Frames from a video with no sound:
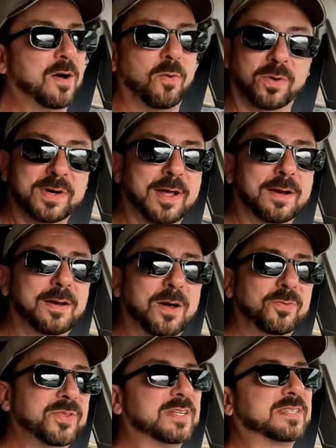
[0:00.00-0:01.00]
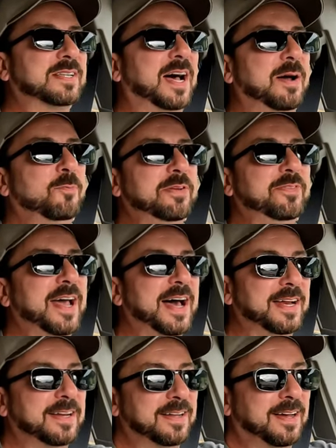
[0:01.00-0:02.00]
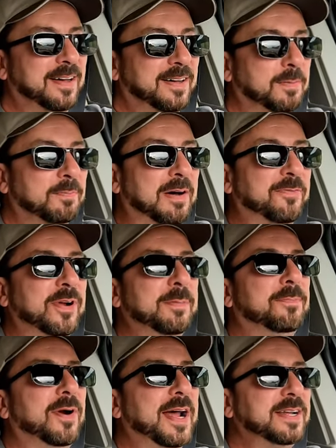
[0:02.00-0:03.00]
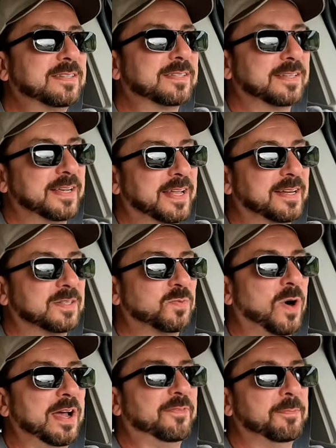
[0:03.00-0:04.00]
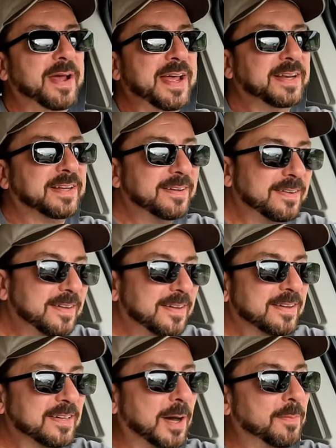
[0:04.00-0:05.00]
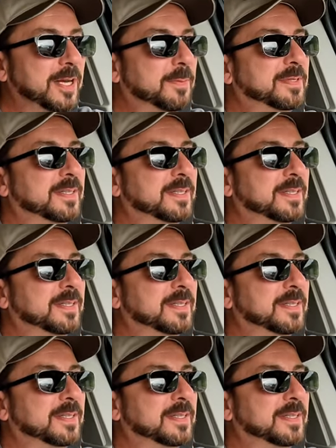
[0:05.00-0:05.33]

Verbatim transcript: We're not alone this time. We've got uh, my friend Bryce and his wife Amanda coming up